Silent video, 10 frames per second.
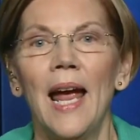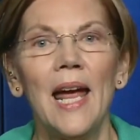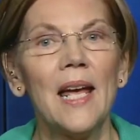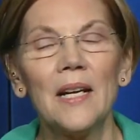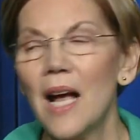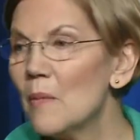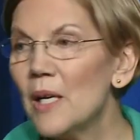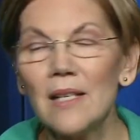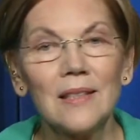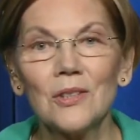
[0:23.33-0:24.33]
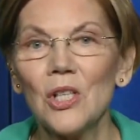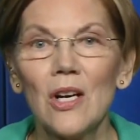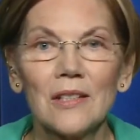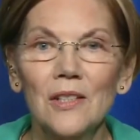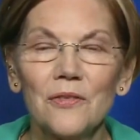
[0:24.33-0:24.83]
and I've been out there
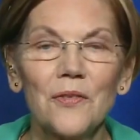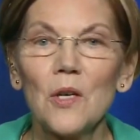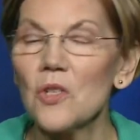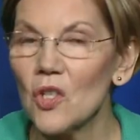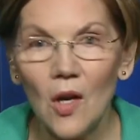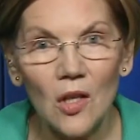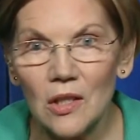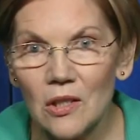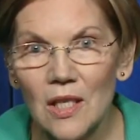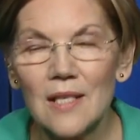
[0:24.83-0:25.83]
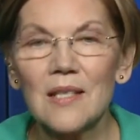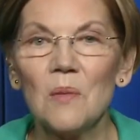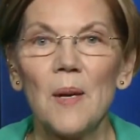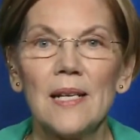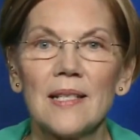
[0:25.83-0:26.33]
talking to folks all across mm -hmm.
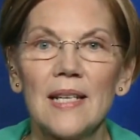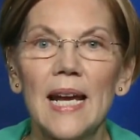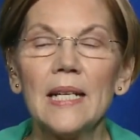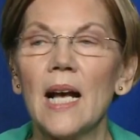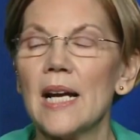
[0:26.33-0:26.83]
the Bay State.